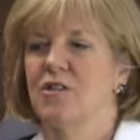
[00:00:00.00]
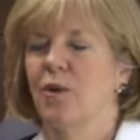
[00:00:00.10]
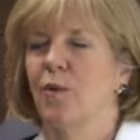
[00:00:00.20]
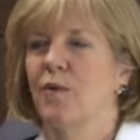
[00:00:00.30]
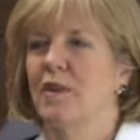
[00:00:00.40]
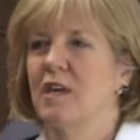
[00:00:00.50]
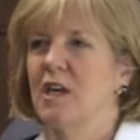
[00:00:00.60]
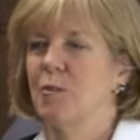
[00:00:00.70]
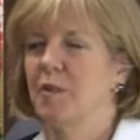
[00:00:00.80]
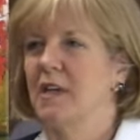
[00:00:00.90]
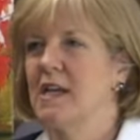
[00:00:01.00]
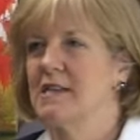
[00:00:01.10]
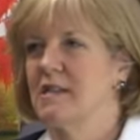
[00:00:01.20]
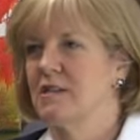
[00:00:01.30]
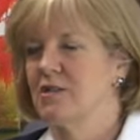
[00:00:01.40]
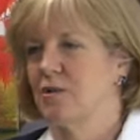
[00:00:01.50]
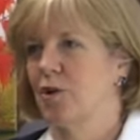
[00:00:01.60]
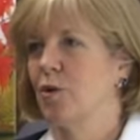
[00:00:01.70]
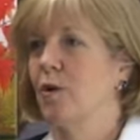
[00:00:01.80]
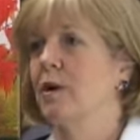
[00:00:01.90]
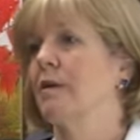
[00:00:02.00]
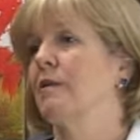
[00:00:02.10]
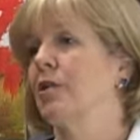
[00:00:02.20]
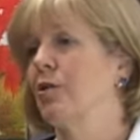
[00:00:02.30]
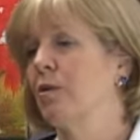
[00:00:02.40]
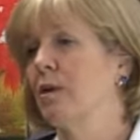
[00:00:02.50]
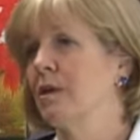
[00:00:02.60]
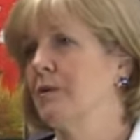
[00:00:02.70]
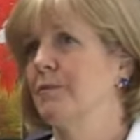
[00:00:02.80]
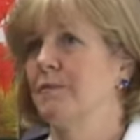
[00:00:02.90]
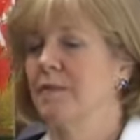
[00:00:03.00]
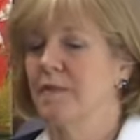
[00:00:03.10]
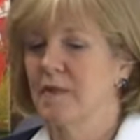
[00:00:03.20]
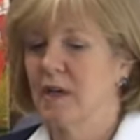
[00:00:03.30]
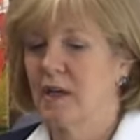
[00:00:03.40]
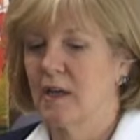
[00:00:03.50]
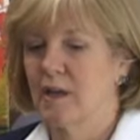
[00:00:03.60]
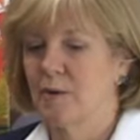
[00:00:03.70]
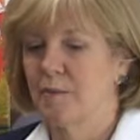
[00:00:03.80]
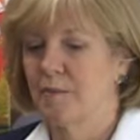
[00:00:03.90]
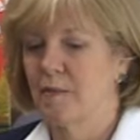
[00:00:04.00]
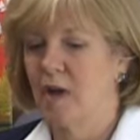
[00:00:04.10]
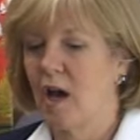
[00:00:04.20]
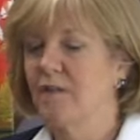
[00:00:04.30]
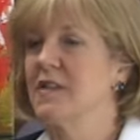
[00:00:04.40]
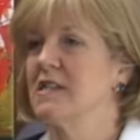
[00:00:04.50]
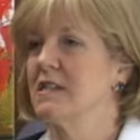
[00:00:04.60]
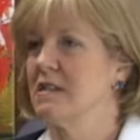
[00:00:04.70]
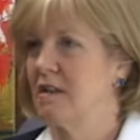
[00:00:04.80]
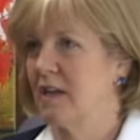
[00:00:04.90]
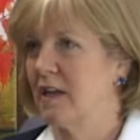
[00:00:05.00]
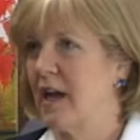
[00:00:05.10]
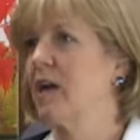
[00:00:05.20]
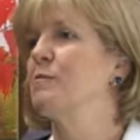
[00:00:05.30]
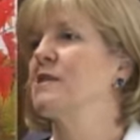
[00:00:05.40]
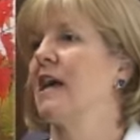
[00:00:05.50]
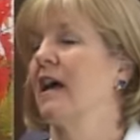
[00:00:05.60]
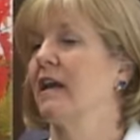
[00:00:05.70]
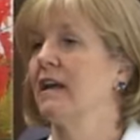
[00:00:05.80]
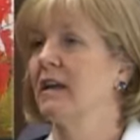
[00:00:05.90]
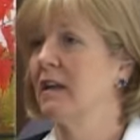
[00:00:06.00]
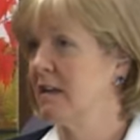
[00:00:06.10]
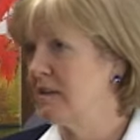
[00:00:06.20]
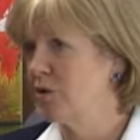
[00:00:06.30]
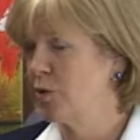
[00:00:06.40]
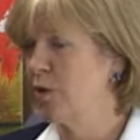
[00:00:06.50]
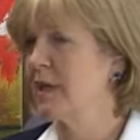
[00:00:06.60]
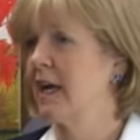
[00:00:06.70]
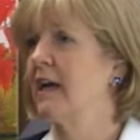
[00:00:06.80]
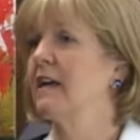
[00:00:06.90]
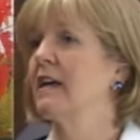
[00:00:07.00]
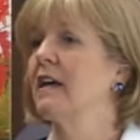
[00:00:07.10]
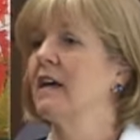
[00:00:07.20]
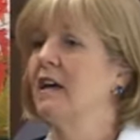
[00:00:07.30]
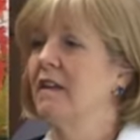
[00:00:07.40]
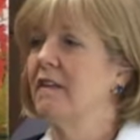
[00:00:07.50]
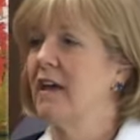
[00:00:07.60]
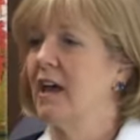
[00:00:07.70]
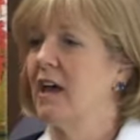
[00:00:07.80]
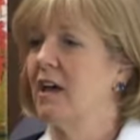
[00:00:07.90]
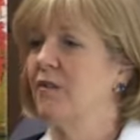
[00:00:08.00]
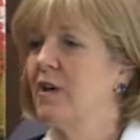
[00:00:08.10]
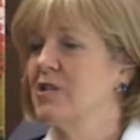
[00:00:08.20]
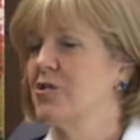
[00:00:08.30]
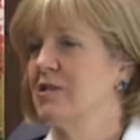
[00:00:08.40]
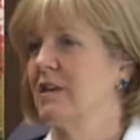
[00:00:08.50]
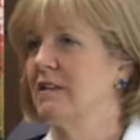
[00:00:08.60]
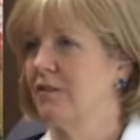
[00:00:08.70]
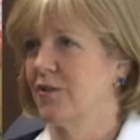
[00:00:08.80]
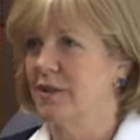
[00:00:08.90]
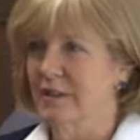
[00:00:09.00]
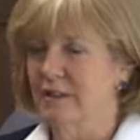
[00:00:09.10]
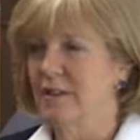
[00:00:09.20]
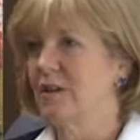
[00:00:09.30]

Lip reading: So the places, your offices in Adams County and in your county, they have, as you said, different